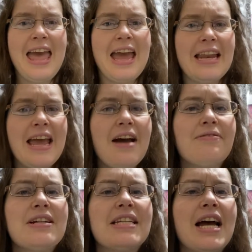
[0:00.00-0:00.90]
And
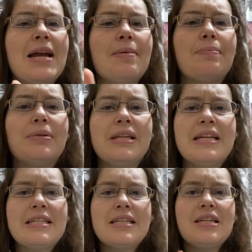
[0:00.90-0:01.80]
every time it
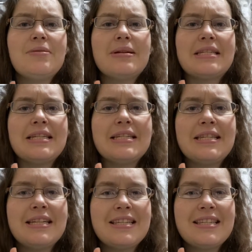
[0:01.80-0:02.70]
blinks into
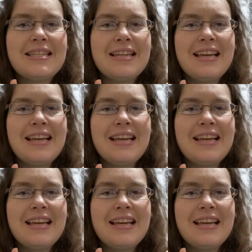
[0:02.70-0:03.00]
existence,